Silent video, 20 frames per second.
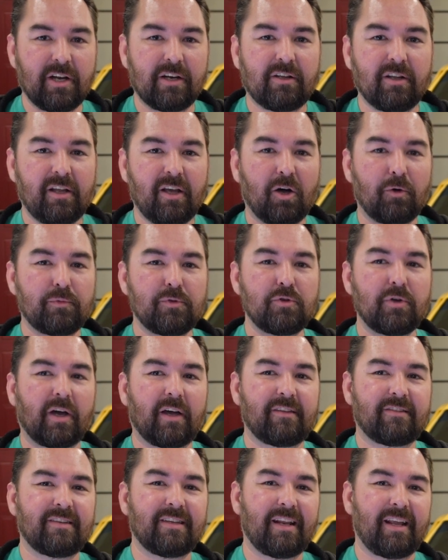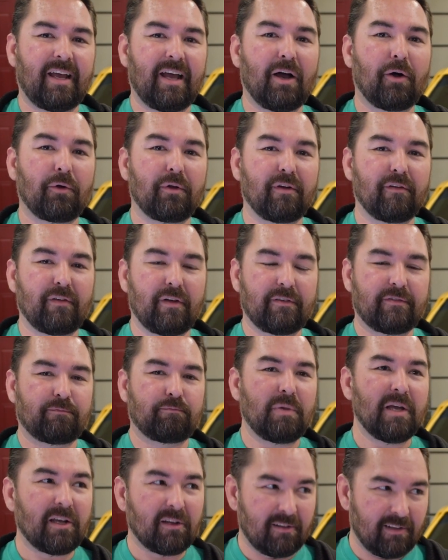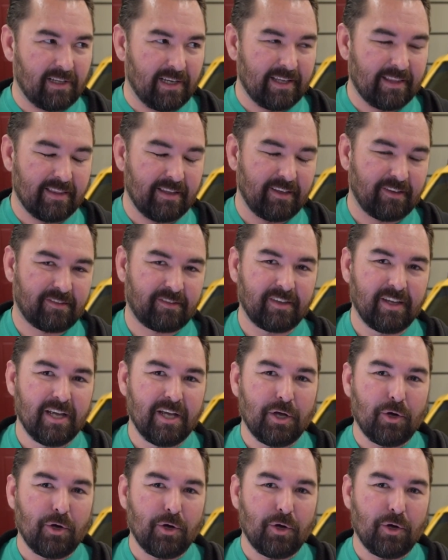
and could help you guys get out of a pickle like this